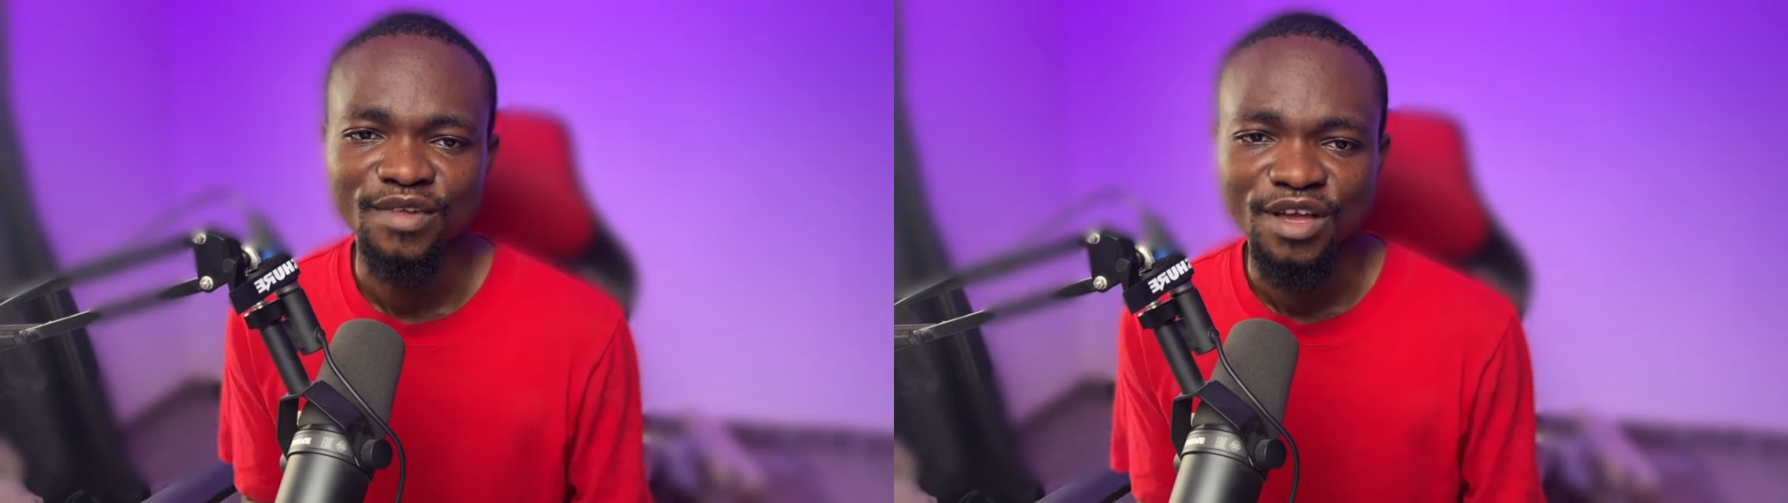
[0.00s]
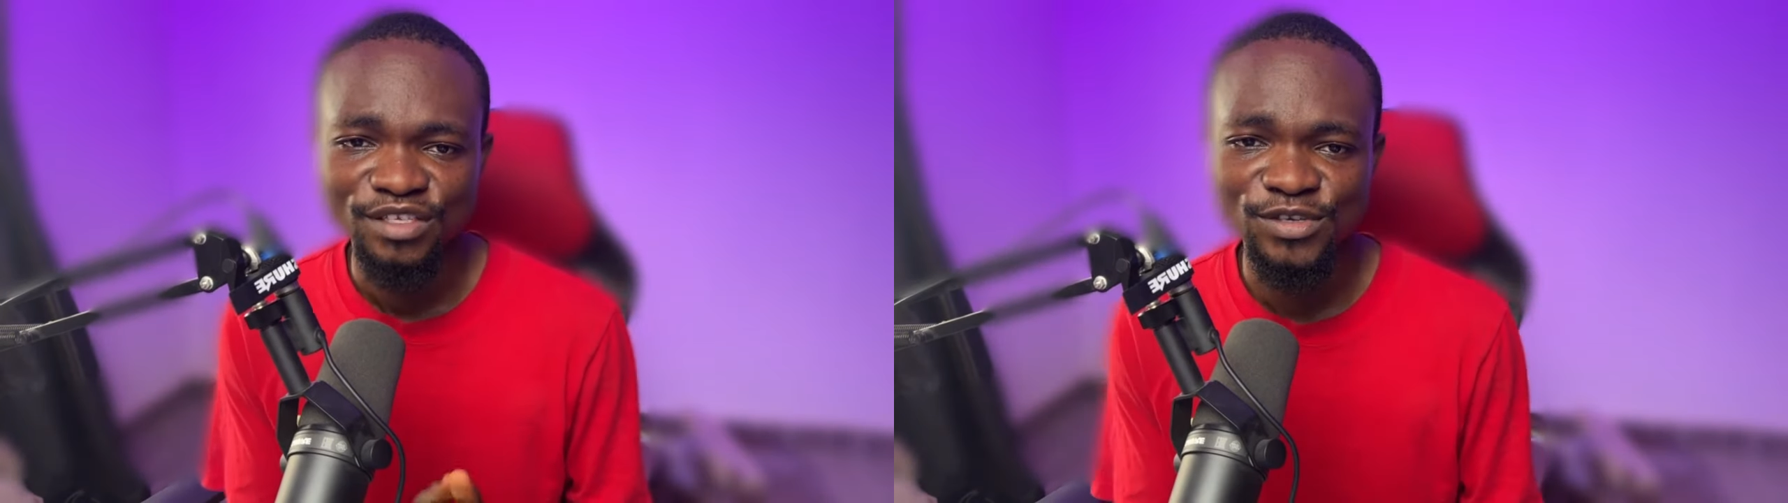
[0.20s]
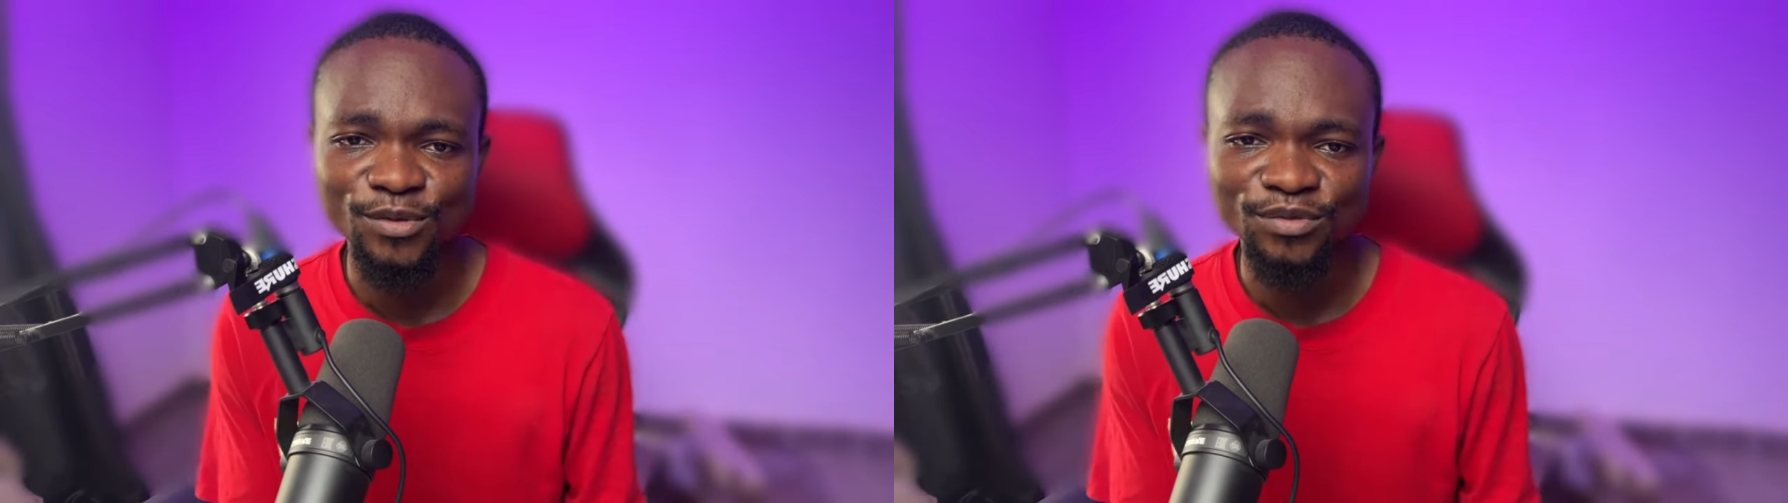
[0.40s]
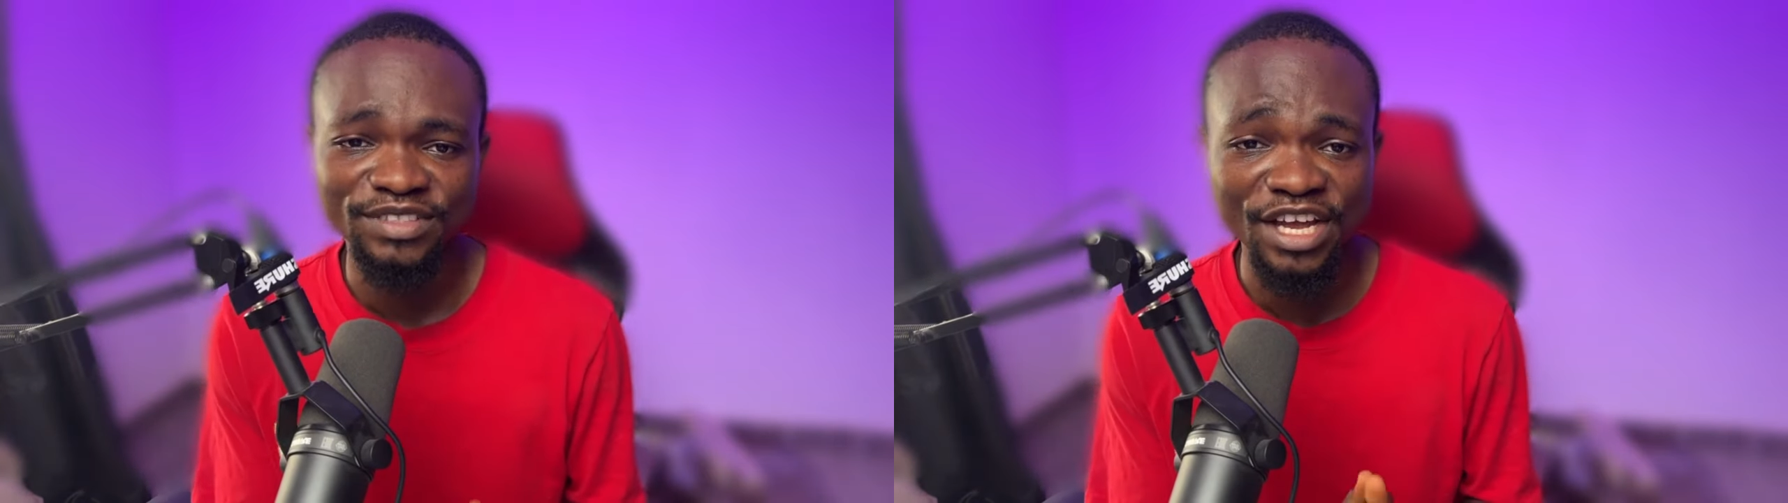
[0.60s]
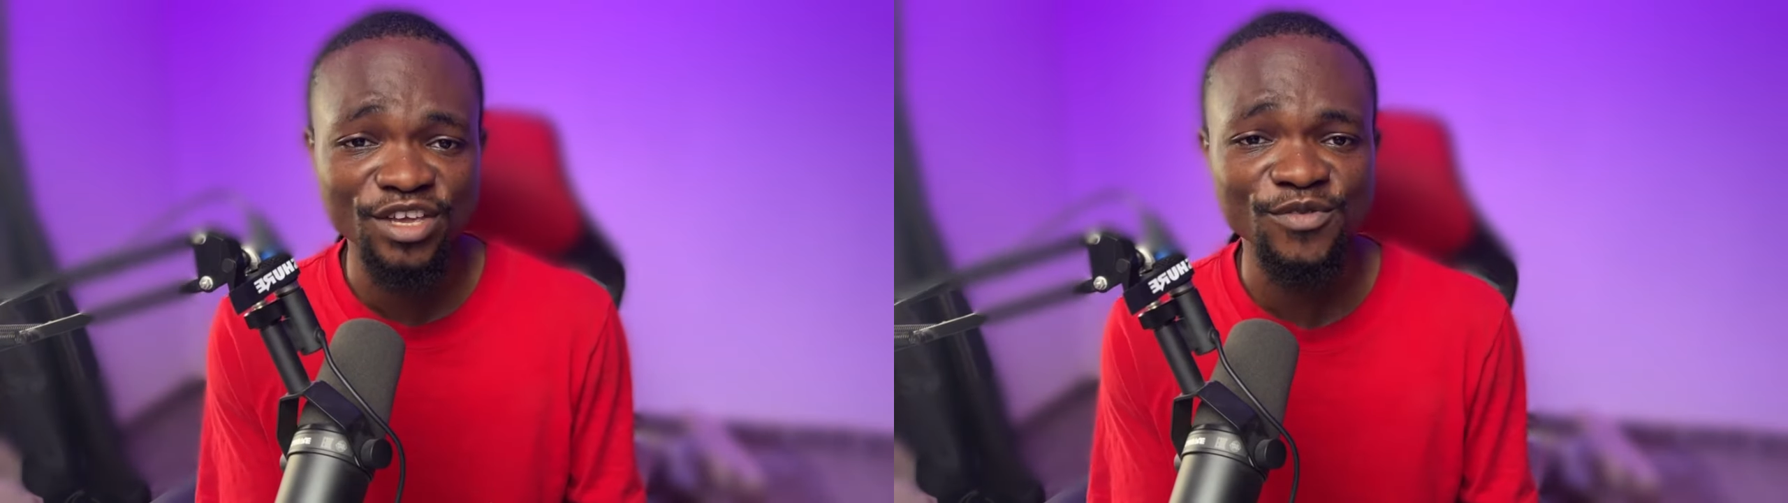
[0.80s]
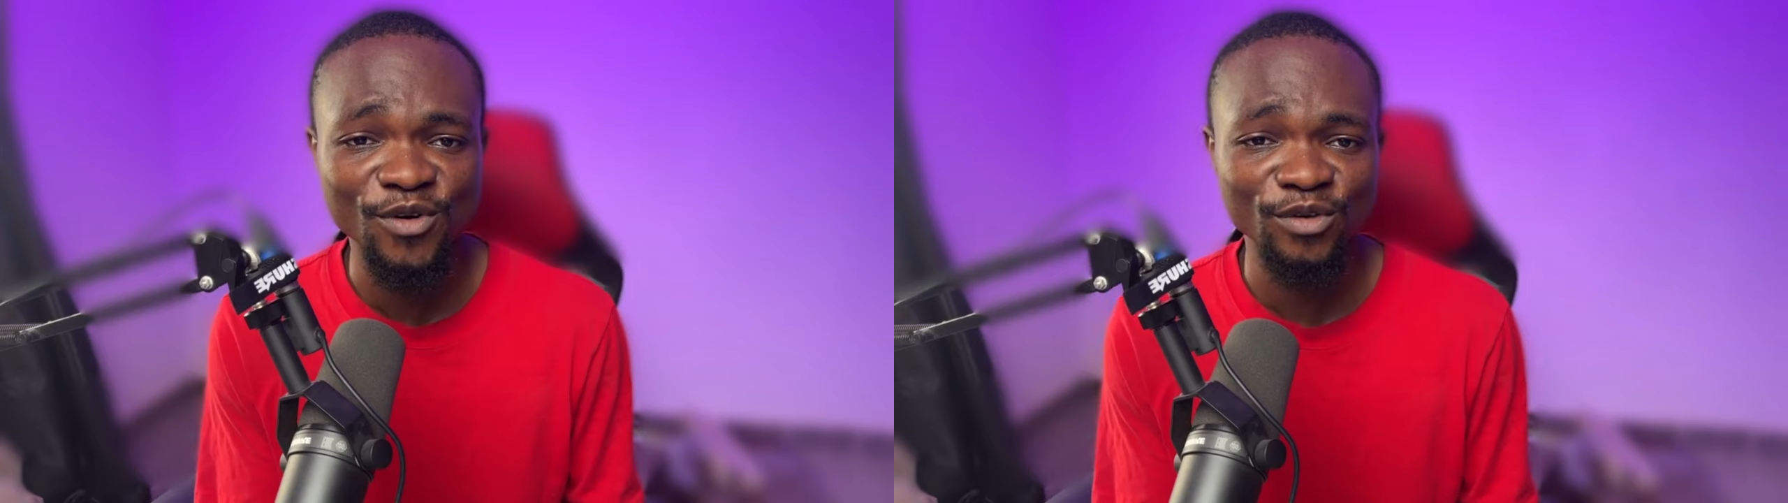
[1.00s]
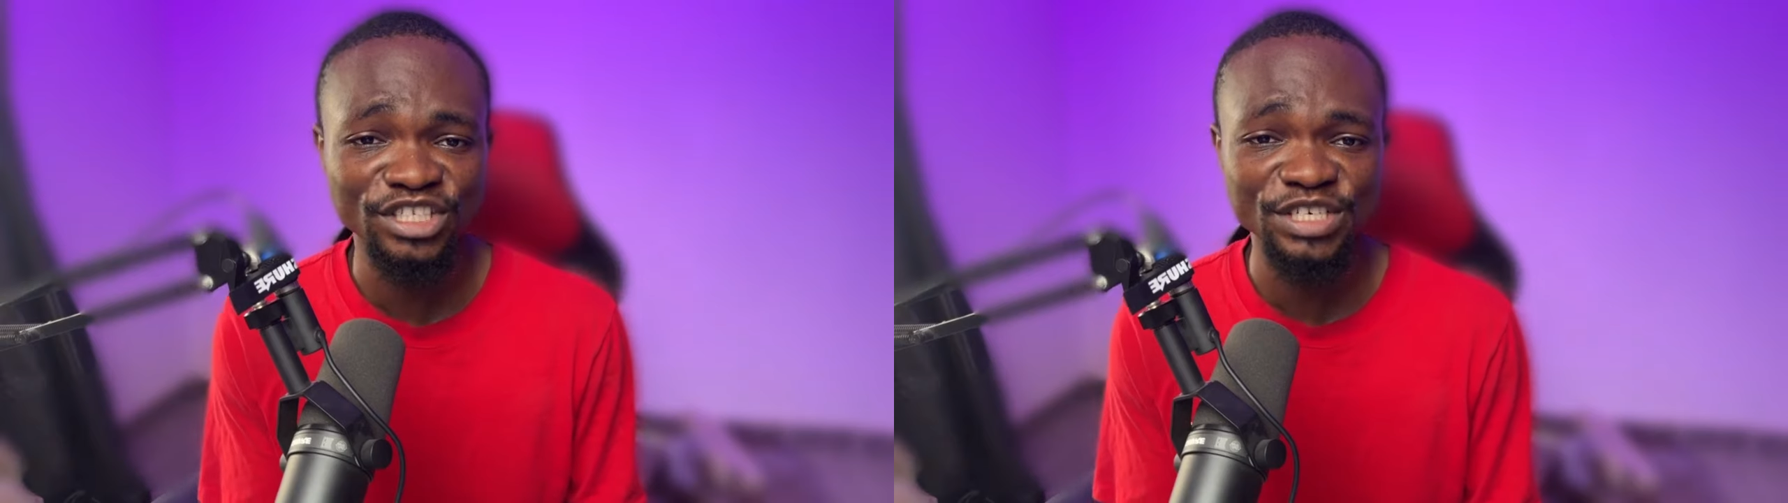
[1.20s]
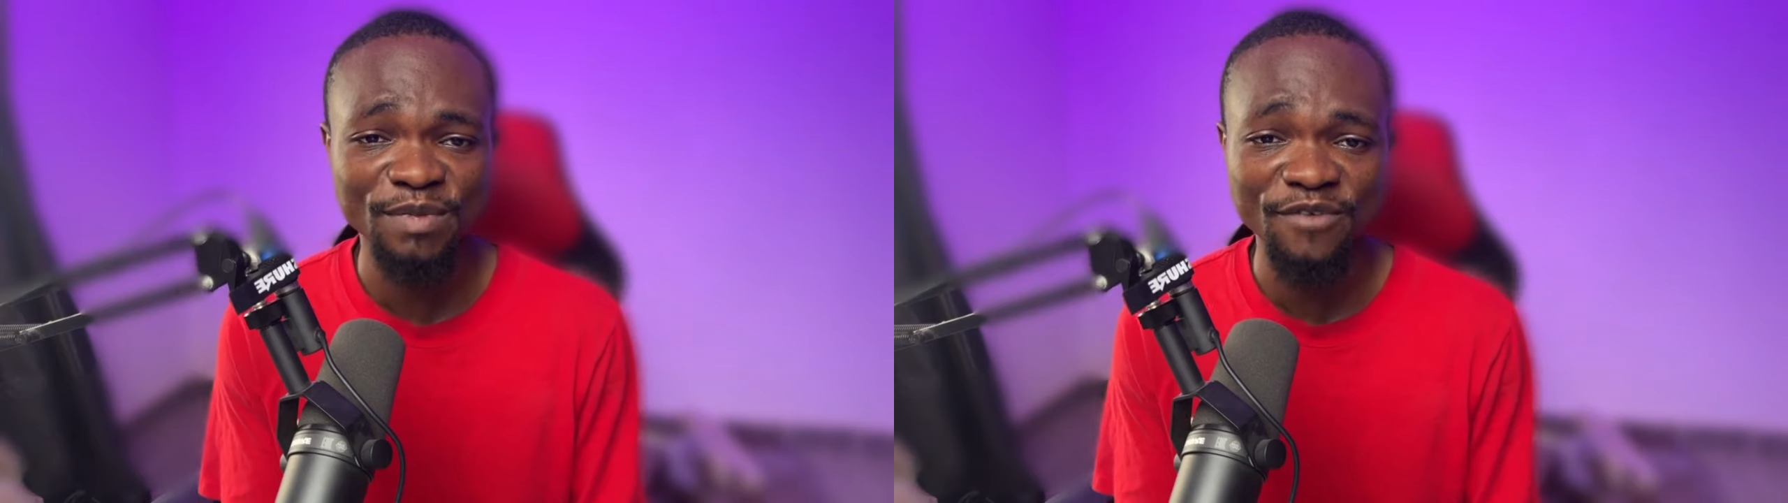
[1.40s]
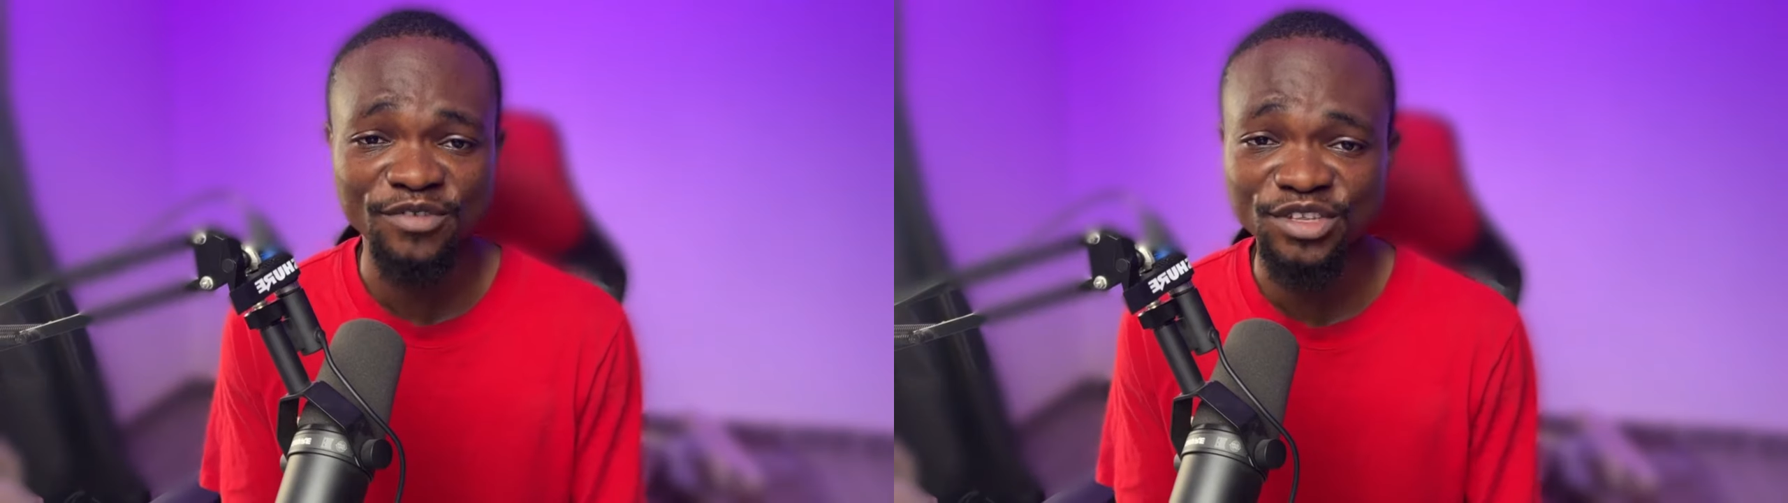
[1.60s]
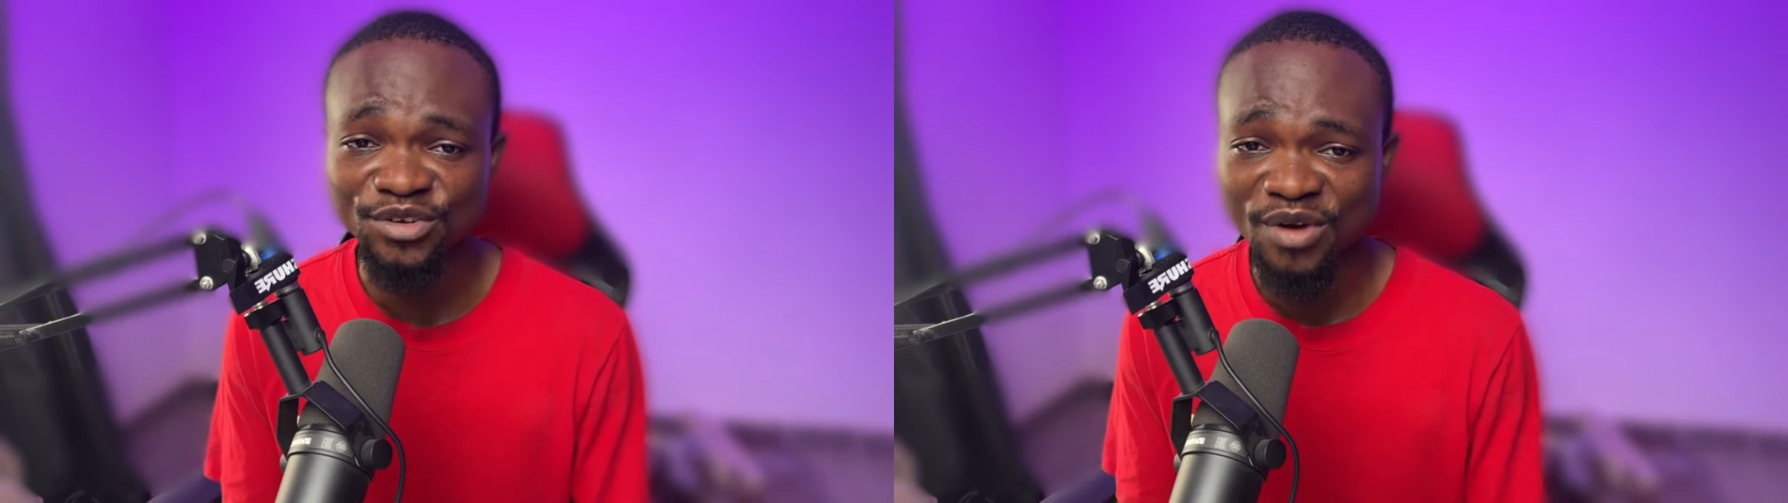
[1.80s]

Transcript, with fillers: So thank you for watching my video.